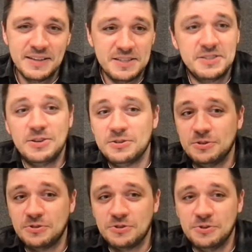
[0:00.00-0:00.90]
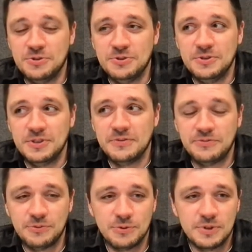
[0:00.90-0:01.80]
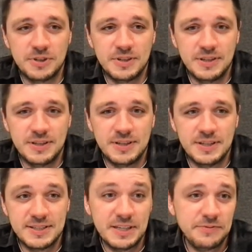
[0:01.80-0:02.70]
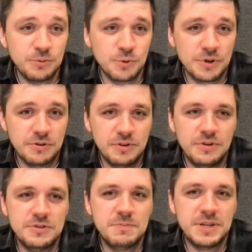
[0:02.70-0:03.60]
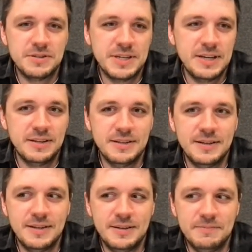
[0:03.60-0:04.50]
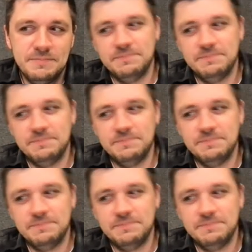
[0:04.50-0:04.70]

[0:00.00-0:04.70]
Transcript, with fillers: this is also true for uh, stateful workloads because again uh,